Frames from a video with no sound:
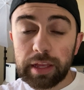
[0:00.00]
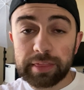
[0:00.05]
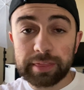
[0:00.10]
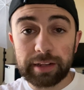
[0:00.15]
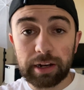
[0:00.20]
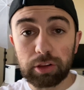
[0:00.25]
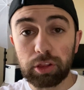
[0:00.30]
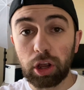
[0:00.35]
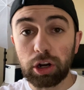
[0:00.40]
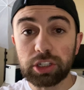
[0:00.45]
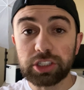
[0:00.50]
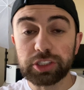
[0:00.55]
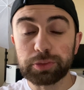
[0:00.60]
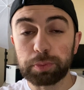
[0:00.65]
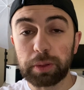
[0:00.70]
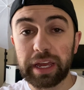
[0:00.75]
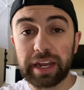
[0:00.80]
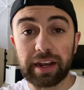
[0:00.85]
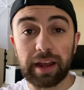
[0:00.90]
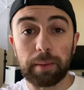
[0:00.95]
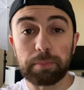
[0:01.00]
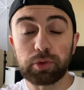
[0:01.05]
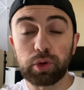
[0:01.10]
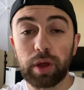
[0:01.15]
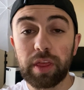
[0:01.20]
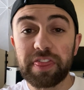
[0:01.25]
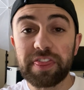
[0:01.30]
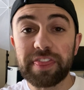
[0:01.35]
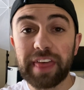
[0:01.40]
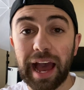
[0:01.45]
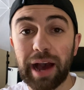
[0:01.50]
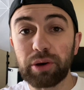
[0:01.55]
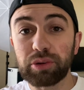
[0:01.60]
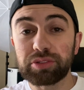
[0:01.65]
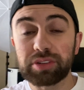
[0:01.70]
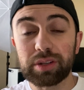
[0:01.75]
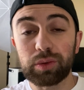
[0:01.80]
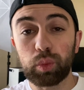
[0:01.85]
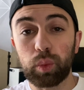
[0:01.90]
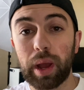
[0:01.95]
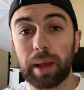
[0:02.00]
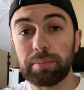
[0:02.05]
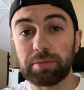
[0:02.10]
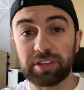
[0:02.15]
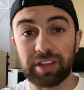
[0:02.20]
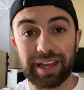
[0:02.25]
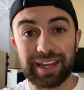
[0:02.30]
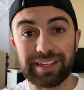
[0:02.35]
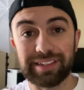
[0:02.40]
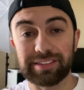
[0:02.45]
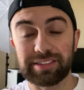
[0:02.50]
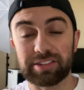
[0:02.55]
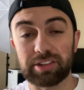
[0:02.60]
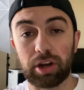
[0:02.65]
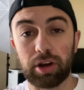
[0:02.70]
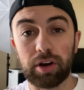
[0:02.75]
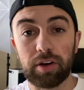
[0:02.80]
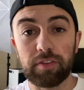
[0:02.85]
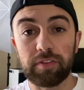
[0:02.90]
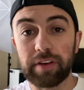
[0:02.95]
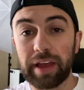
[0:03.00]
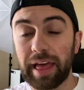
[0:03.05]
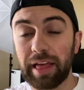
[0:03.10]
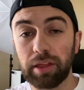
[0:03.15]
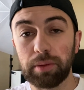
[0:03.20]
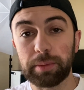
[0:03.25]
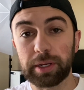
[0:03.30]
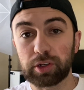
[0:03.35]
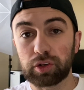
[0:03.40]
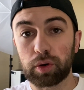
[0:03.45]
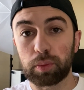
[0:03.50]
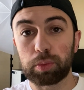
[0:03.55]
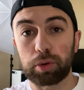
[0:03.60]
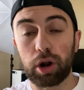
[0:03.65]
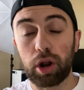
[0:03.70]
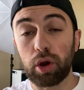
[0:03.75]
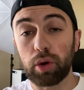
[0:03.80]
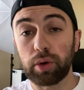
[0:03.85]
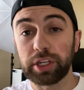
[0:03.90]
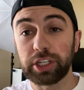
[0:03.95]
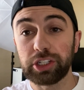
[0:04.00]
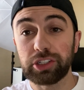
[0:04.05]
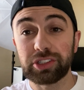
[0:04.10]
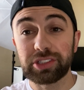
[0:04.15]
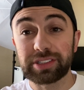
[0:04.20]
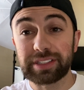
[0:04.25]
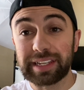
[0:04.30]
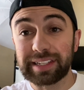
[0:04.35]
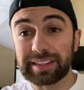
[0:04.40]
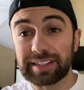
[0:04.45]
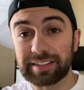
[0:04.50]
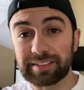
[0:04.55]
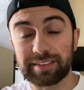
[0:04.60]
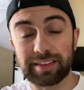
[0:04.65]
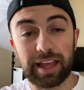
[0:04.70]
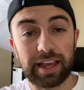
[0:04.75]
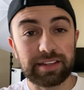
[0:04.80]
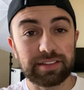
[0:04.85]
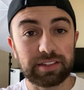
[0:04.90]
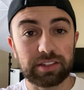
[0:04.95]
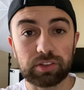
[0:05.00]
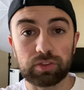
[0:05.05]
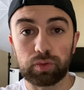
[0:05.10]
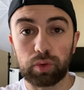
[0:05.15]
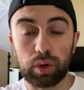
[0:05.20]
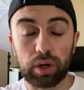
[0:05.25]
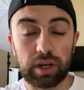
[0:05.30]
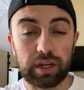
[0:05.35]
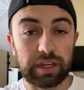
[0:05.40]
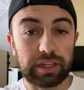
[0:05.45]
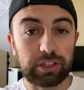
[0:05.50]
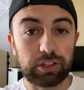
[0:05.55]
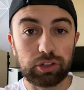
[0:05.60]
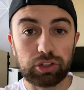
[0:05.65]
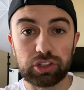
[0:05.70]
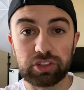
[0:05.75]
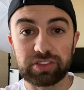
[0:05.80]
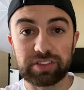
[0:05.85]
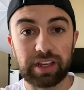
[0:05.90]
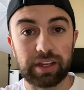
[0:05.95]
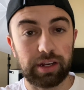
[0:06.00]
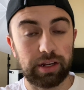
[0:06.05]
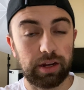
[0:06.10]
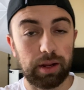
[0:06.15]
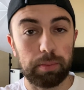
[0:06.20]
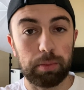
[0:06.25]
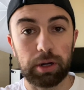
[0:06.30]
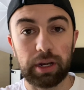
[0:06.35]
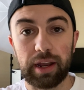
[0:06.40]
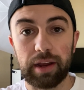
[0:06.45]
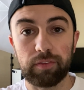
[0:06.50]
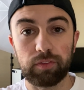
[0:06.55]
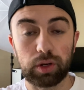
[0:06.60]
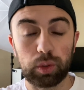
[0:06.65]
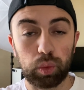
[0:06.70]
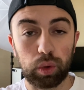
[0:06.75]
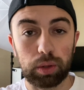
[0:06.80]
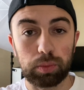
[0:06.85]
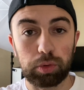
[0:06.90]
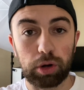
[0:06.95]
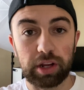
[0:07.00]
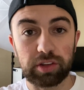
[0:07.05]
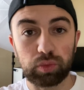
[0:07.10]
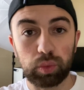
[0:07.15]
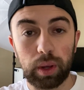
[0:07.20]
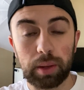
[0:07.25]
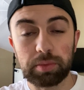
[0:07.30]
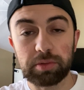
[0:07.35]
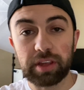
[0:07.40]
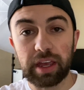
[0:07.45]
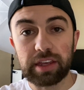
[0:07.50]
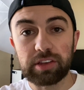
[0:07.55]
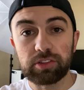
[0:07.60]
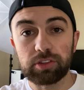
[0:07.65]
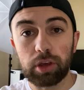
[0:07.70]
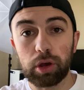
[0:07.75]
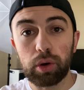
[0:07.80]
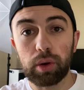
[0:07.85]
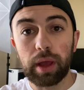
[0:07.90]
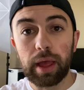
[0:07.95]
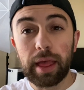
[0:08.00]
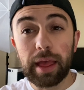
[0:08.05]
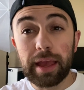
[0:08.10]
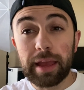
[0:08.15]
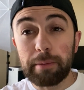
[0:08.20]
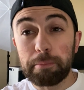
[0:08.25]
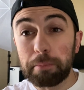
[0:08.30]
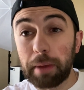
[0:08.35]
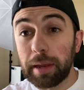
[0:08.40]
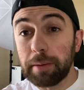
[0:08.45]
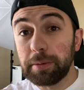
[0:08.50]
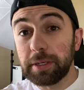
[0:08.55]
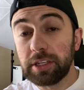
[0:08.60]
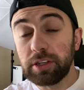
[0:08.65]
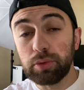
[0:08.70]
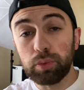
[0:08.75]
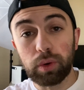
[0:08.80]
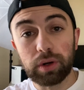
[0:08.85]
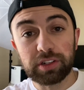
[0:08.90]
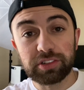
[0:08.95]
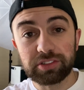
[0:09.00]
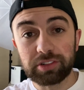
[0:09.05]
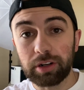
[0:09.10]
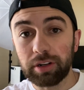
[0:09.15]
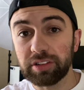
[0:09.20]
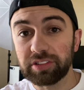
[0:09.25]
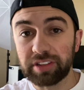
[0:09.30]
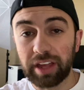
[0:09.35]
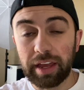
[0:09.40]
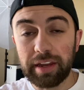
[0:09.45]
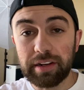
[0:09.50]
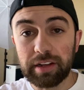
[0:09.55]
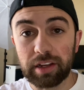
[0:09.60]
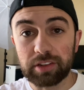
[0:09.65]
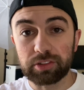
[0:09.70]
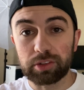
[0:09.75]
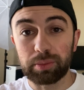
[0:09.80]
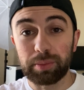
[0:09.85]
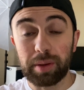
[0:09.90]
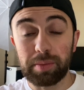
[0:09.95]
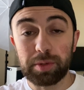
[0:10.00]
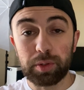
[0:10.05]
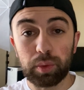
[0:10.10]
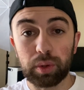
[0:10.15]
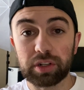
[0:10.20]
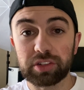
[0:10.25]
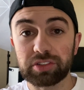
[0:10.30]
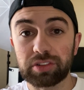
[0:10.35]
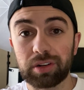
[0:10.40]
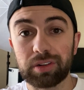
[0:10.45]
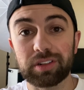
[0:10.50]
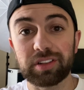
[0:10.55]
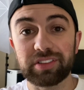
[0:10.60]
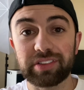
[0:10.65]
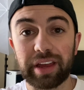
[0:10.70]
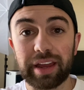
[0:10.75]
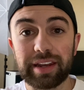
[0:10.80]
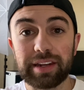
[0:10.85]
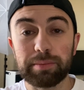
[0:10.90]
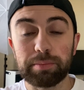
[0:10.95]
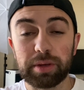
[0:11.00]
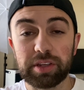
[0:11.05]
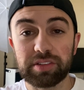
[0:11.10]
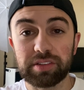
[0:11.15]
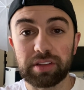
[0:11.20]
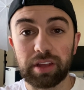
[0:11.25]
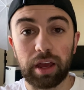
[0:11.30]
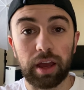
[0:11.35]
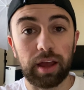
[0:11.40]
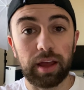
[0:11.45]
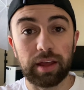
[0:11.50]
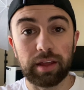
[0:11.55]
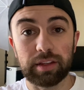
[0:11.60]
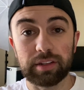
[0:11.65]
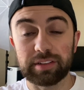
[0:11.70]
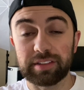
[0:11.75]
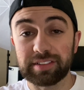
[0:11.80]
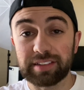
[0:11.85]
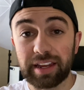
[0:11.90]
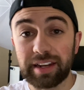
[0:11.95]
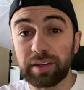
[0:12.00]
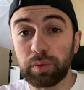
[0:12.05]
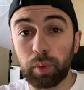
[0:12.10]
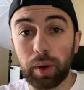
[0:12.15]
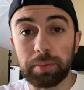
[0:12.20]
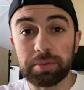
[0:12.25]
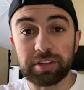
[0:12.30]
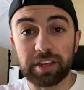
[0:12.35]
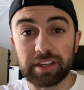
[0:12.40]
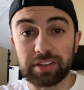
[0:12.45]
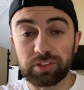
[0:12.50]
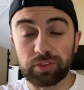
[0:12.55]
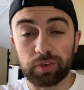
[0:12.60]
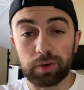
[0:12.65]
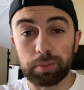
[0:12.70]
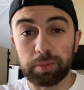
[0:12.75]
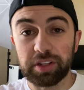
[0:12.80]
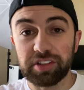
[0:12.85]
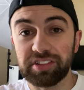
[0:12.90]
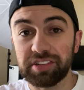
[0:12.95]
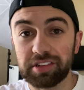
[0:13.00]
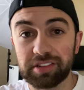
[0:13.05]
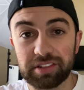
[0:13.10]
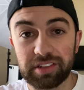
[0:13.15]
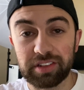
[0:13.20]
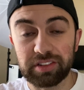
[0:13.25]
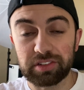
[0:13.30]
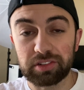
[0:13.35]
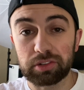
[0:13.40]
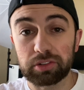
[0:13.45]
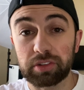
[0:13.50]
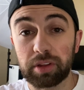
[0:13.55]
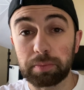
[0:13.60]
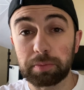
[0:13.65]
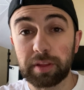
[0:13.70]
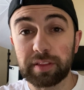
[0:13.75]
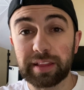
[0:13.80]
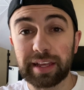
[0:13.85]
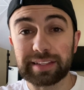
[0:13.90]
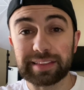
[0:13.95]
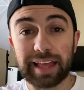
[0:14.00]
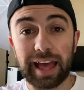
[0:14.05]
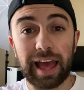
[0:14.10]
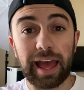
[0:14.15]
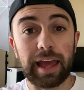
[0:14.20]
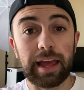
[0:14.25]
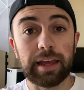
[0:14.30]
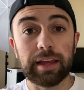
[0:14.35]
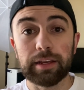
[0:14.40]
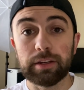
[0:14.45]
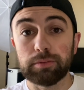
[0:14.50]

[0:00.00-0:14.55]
Their largest plan, up to 1,000 websites of Elementor Pro, and you just get this license for it, and you just set it up on every WordPress website. So maybe you want to start a side hustle. Maybe you want to start designing websites for businesses or something like that.